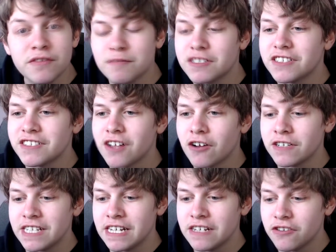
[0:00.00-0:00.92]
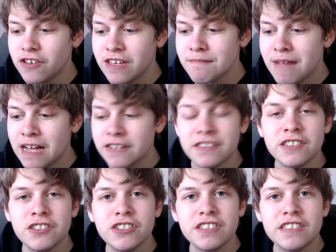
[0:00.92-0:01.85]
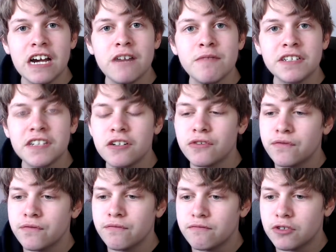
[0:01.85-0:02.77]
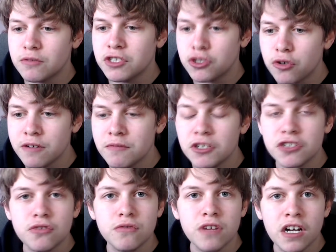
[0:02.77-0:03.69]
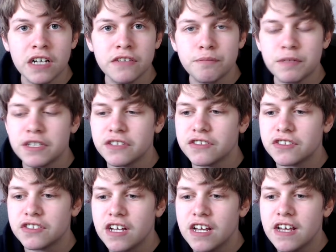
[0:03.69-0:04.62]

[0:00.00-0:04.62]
because honestly, nothing matters, and just tell myself to enjoy my school life, because